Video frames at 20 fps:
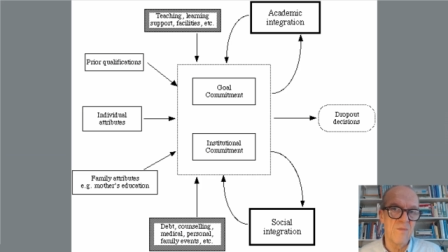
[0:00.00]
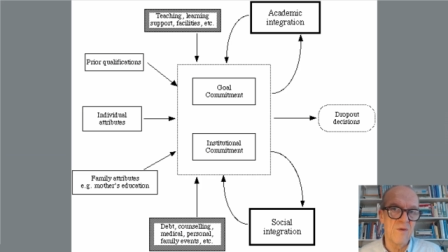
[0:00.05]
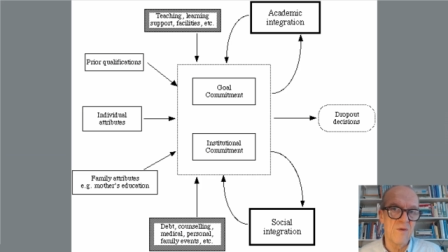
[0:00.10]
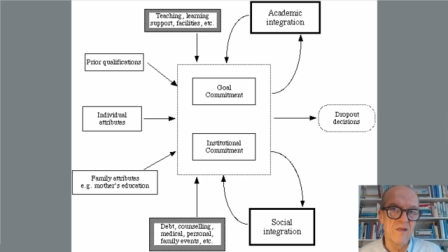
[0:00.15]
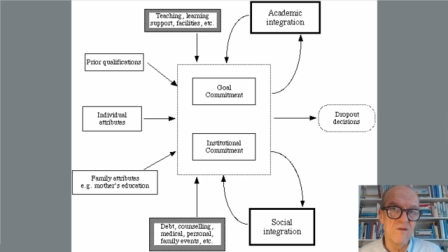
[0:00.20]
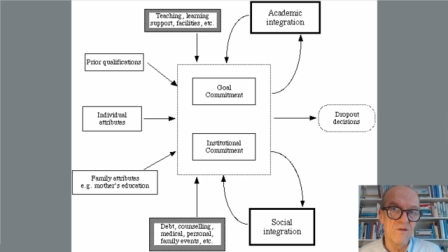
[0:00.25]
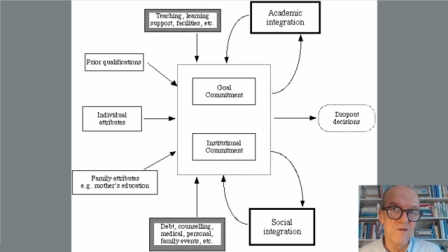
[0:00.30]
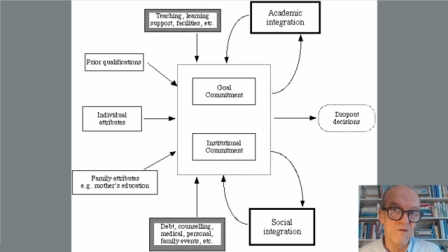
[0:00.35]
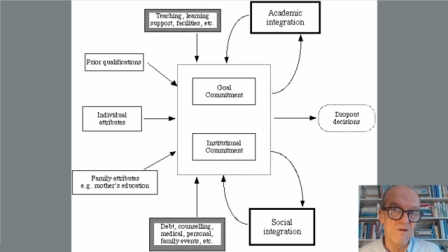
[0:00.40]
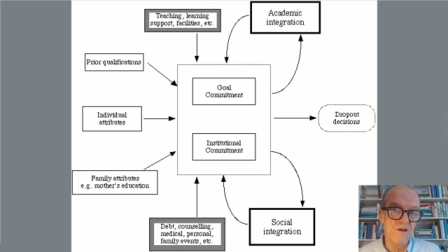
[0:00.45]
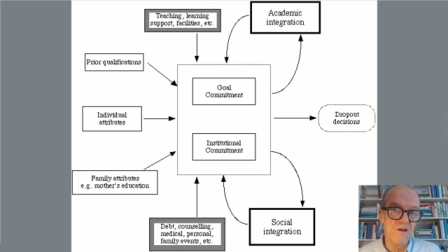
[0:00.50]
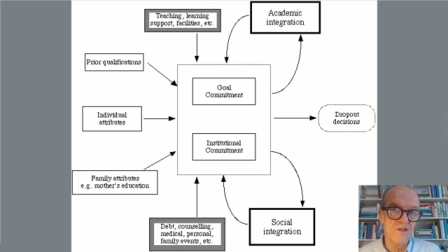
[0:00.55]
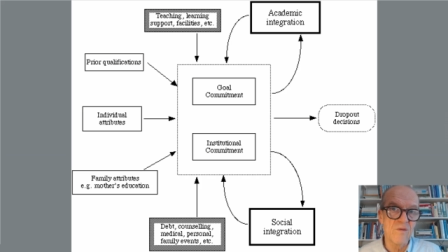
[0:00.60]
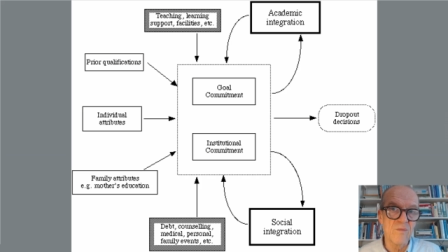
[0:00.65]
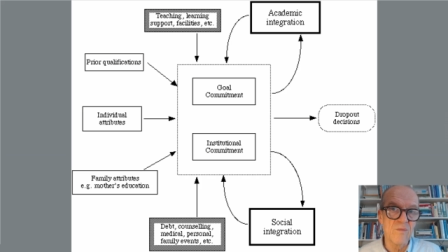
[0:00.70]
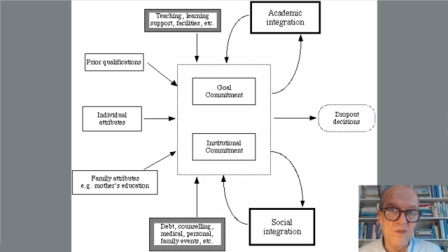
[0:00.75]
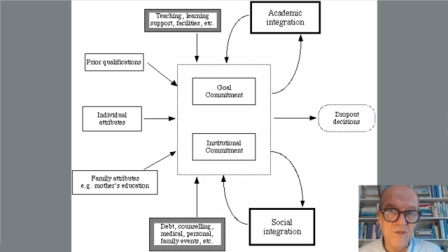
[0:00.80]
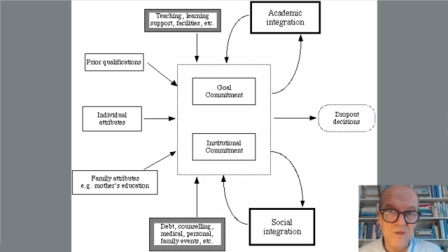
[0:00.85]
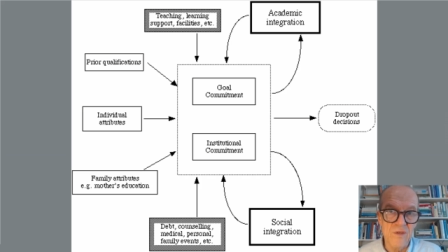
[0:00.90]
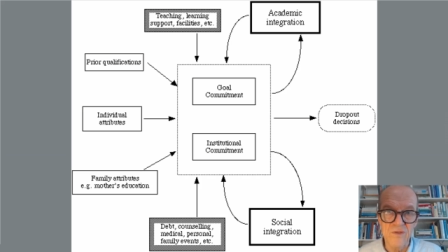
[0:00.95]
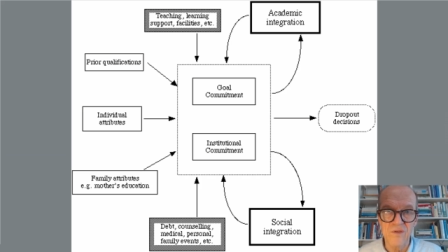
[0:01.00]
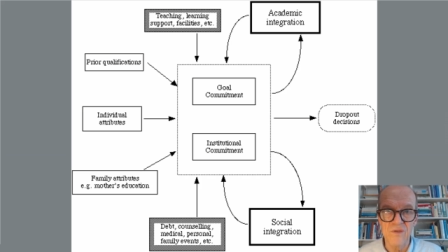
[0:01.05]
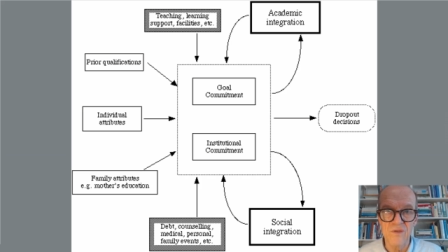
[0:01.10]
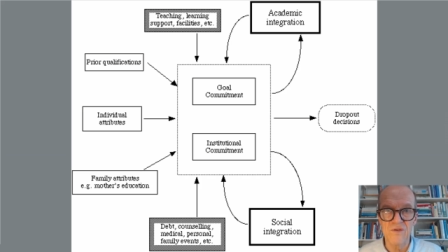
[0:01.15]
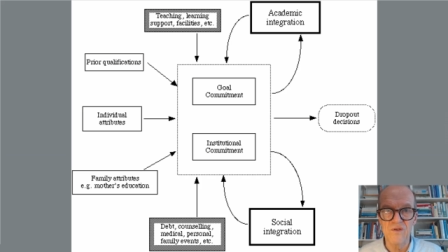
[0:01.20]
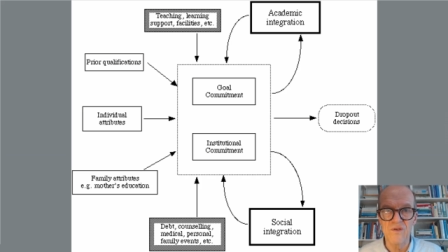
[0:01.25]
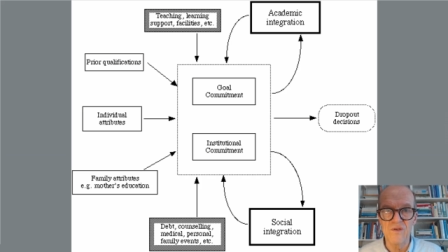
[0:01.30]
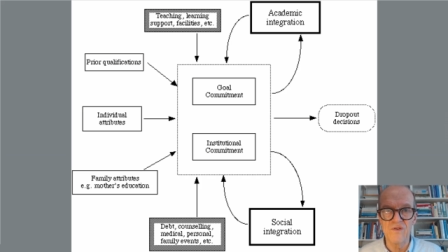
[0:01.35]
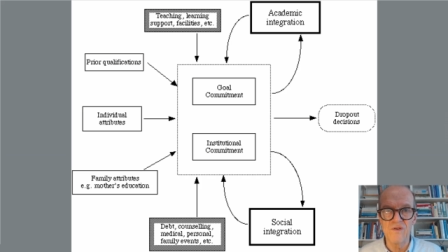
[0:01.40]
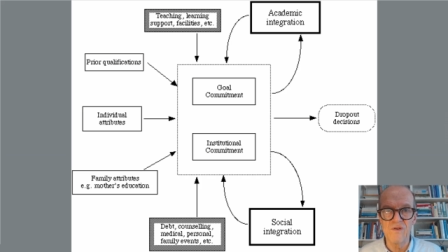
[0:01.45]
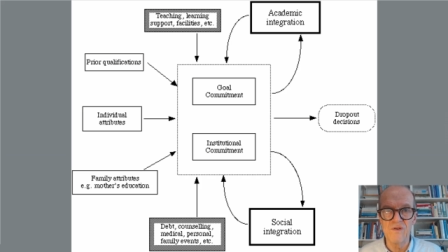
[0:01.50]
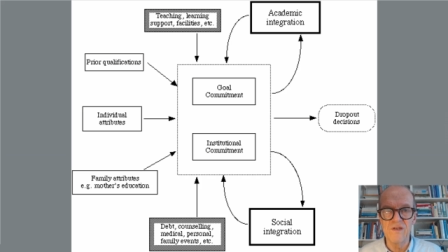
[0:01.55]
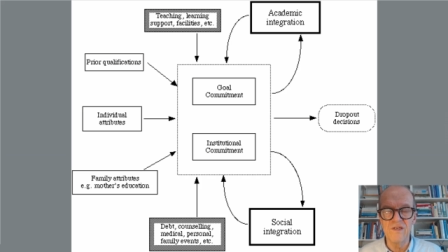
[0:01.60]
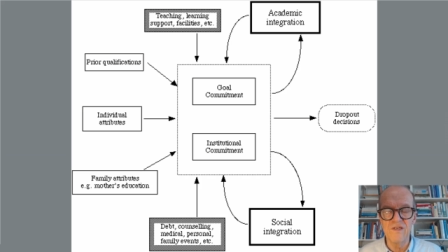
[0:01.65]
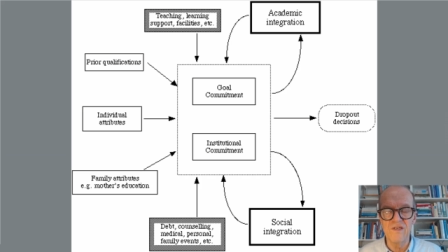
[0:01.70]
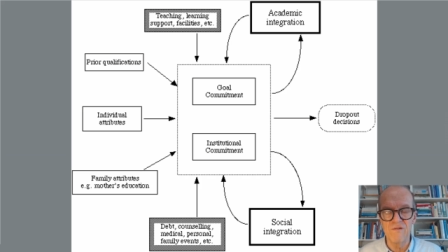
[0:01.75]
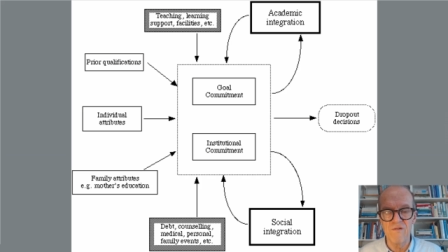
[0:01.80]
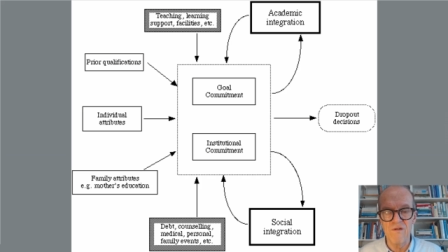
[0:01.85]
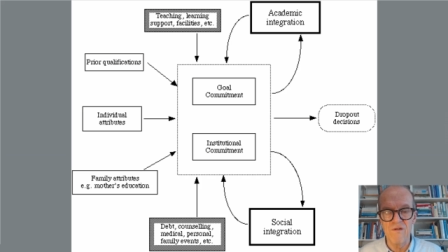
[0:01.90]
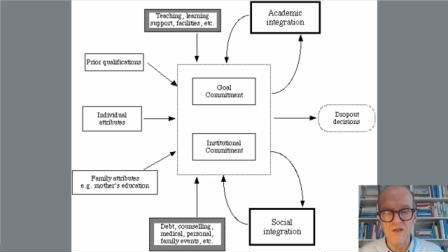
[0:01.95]
integration but also social
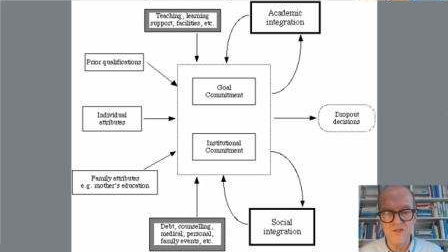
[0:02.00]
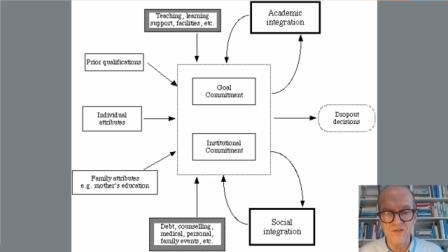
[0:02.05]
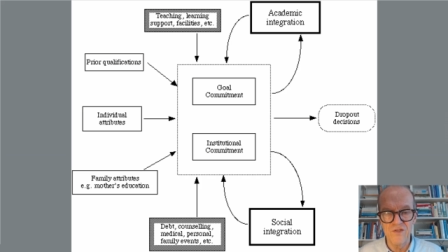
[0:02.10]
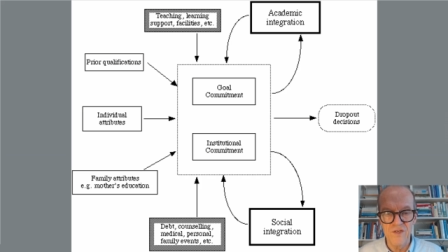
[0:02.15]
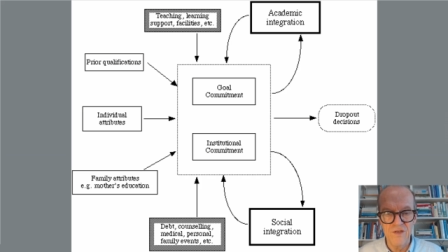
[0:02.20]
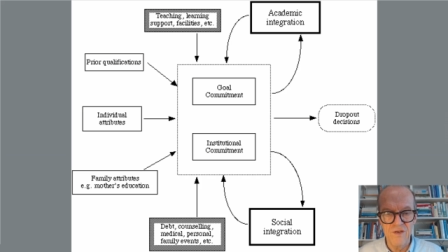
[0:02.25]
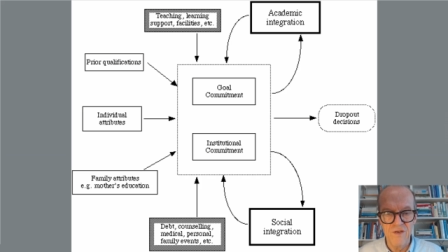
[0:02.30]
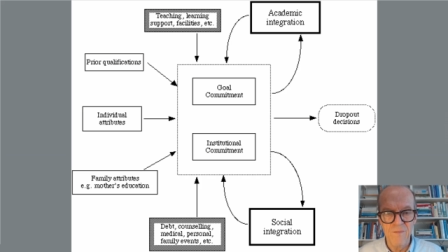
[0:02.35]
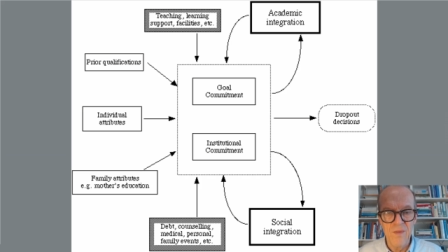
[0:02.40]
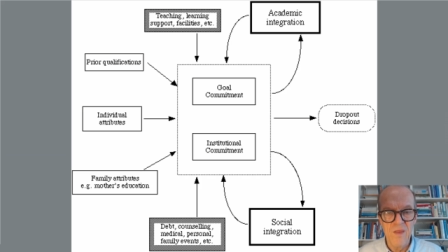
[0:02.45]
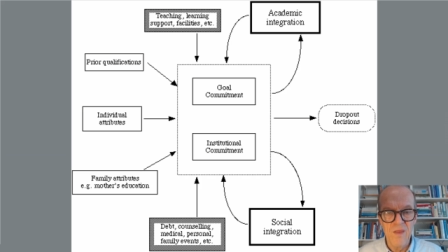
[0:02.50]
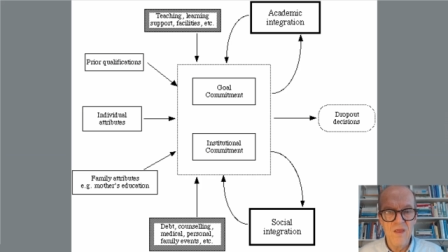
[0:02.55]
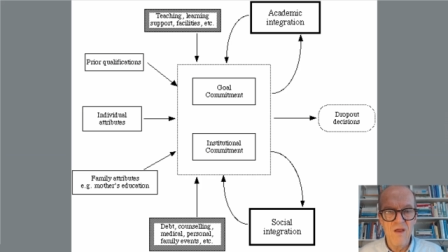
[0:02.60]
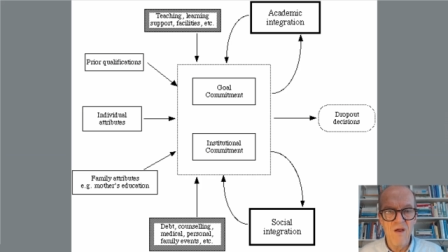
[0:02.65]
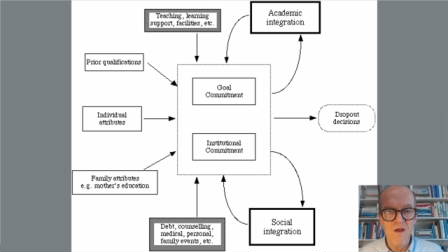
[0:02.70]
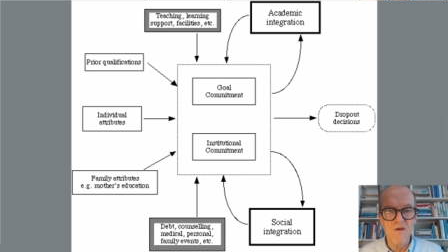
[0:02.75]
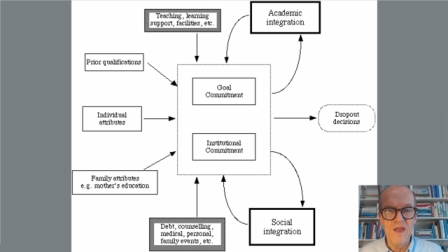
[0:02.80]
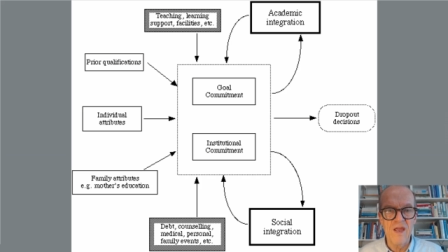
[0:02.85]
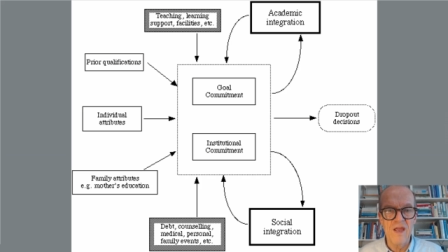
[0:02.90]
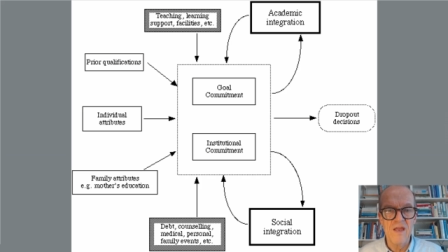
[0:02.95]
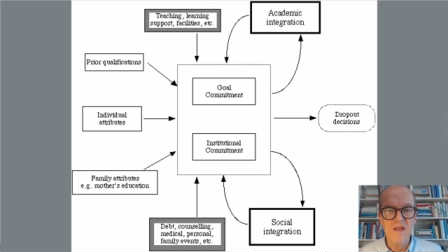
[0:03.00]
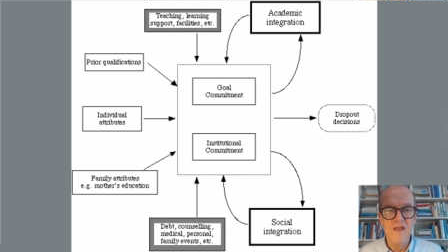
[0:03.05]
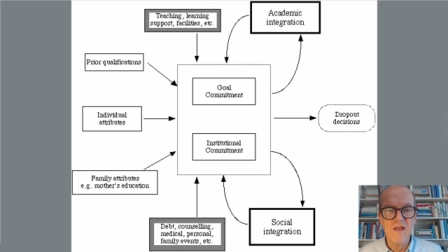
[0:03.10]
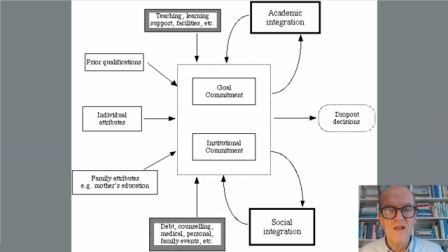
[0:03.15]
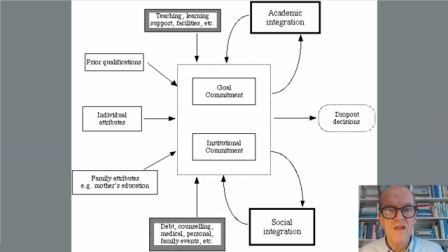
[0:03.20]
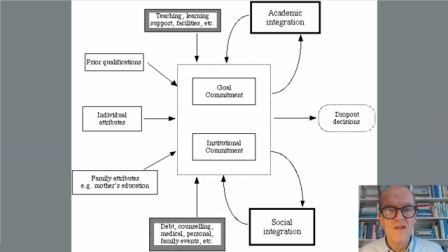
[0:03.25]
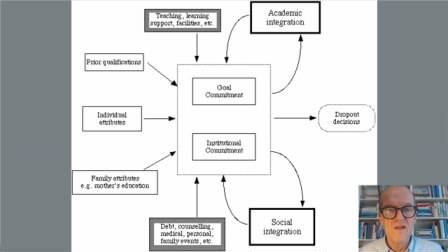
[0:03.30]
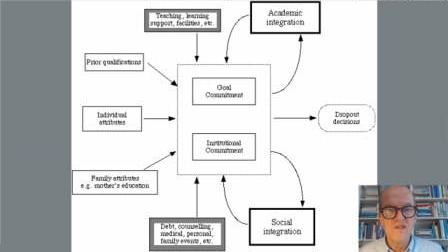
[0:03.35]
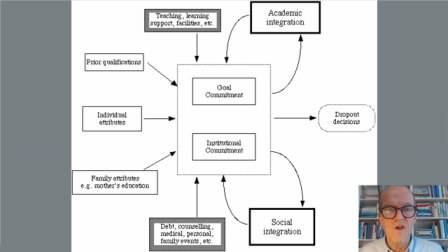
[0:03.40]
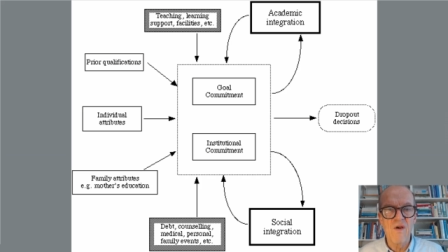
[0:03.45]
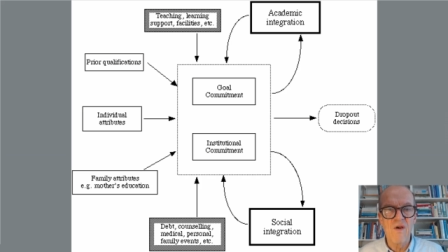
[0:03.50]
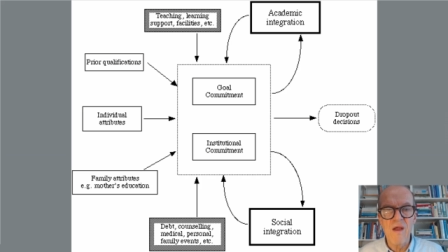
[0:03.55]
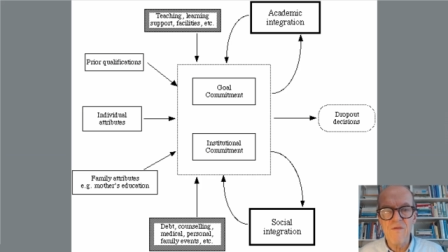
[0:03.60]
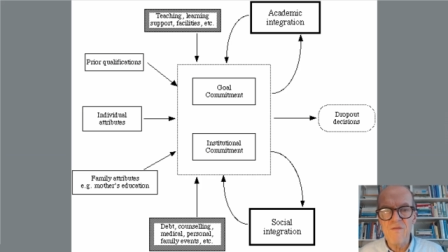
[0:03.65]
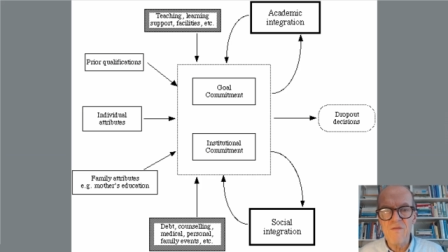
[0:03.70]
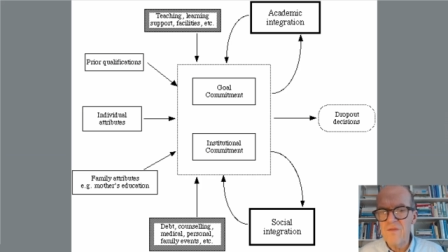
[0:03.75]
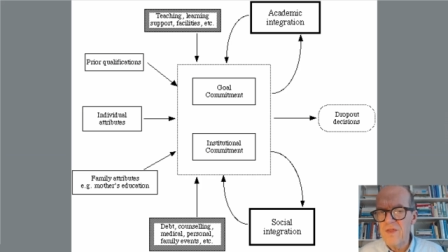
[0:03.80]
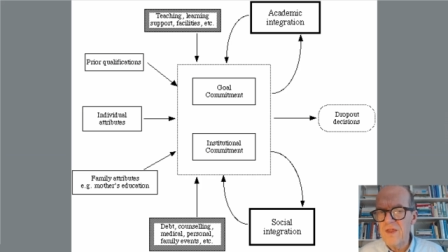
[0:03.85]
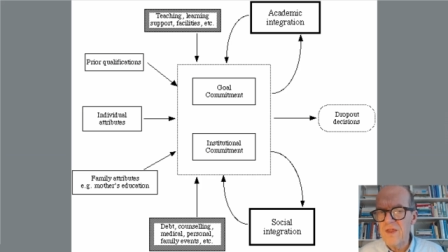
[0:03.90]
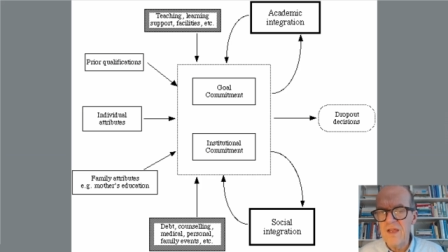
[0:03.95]
integration. Okay, so
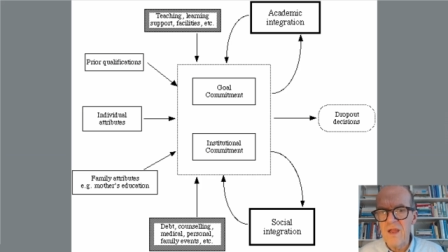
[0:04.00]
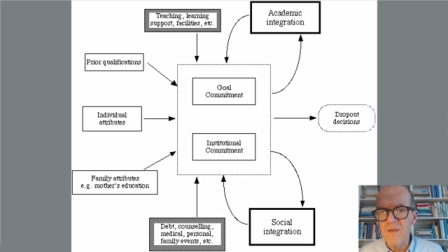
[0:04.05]
everything can be